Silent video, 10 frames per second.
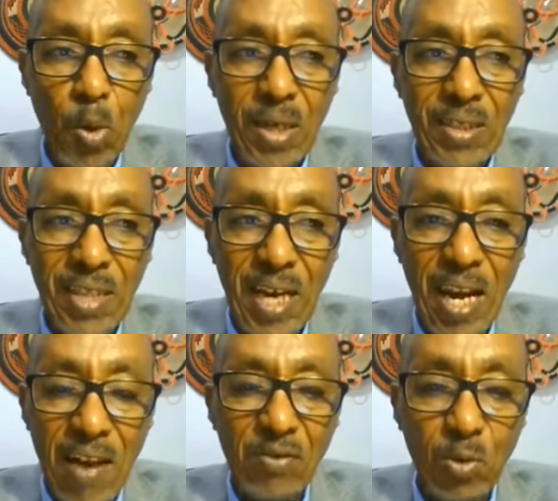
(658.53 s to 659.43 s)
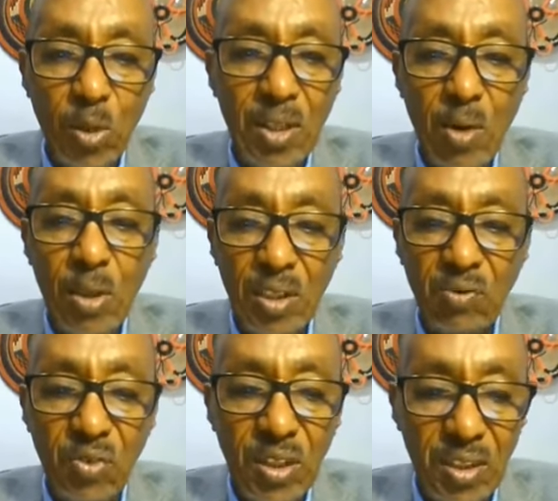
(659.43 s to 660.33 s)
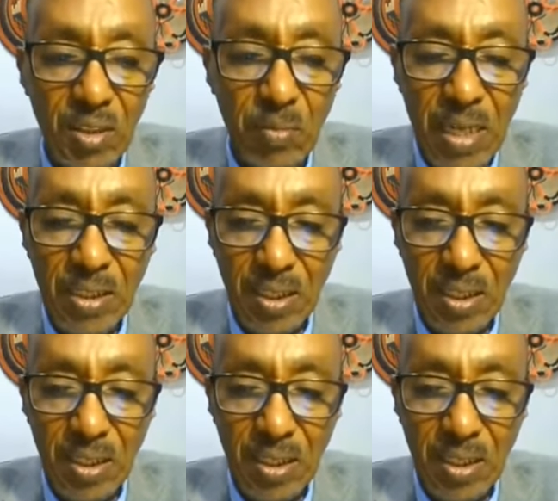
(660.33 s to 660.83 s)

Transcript: when they left, when they were defeated,